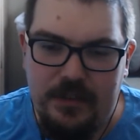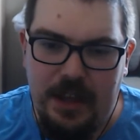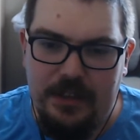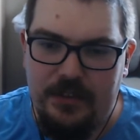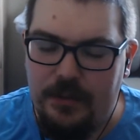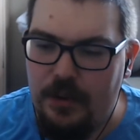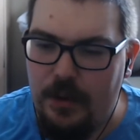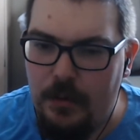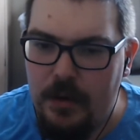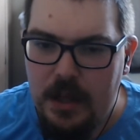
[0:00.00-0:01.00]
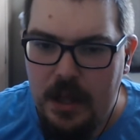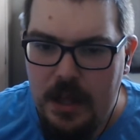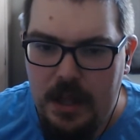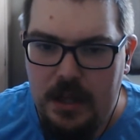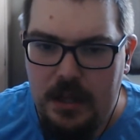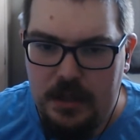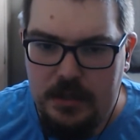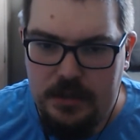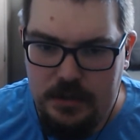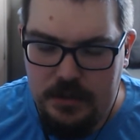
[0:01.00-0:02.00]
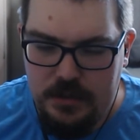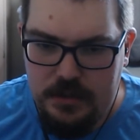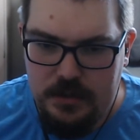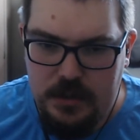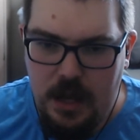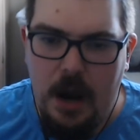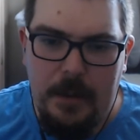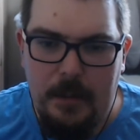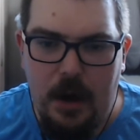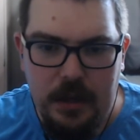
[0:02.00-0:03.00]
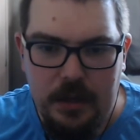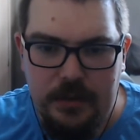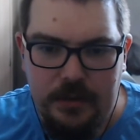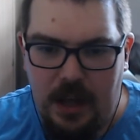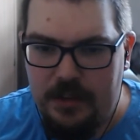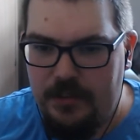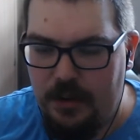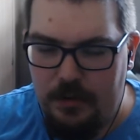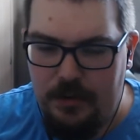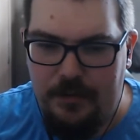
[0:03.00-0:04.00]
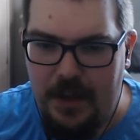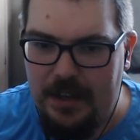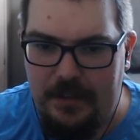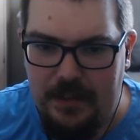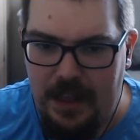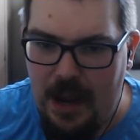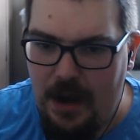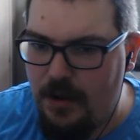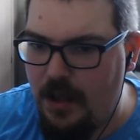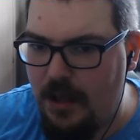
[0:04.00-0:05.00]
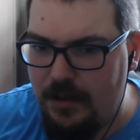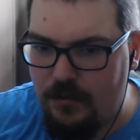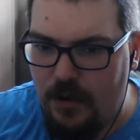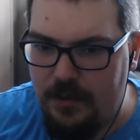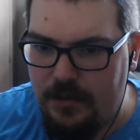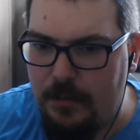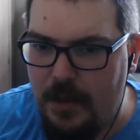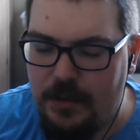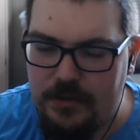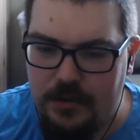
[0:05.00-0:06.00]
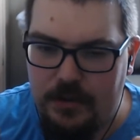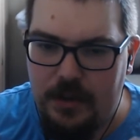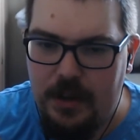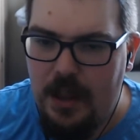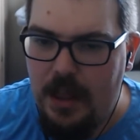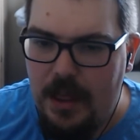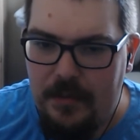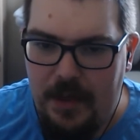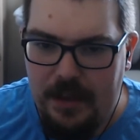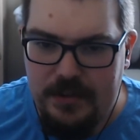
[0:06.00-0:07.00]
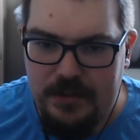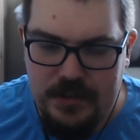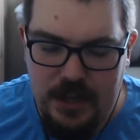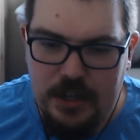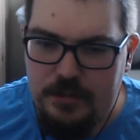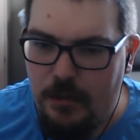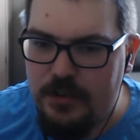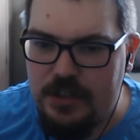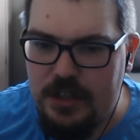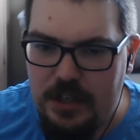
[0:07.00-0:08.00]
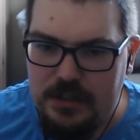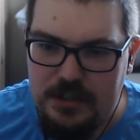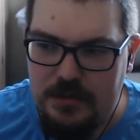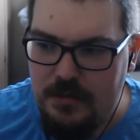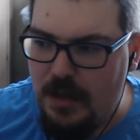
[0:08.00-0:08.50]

and stuff. So Garbymon starts to defend in the area and try to make sure. Then Searchmon starts to